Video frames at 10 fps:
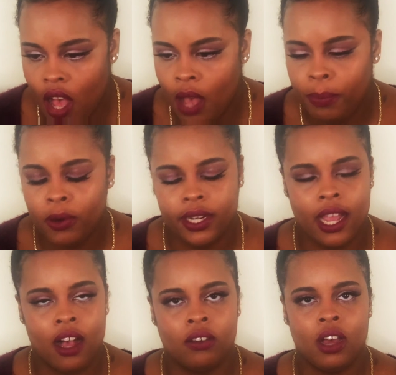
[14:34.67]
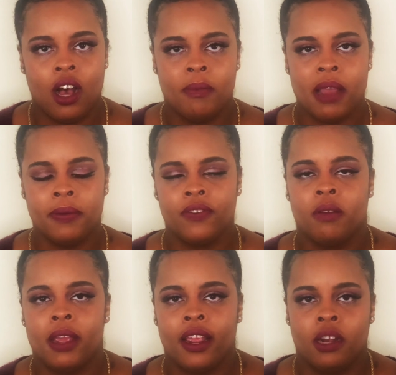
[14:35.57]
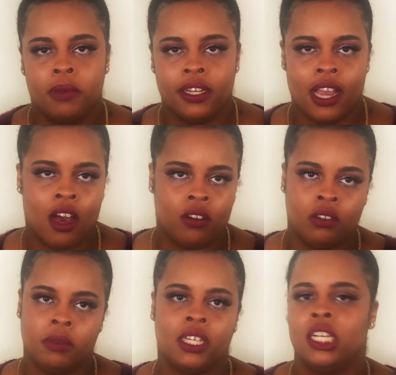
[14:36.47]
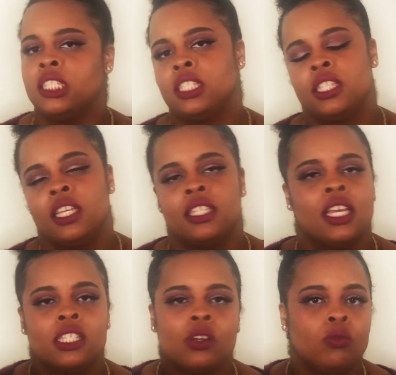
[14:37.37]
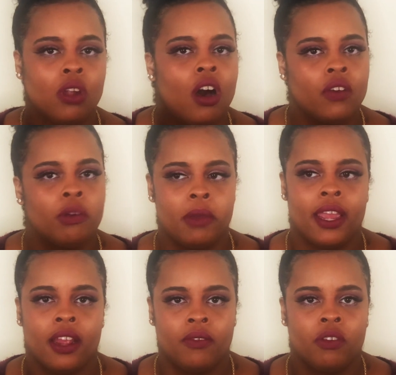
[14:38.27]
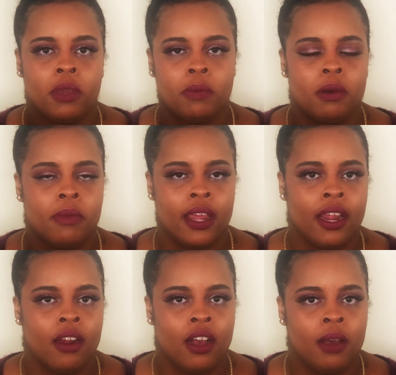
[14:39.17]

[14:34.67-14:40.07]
Up or down? I prefer my hair to be down only because it takes so long for me to put my hair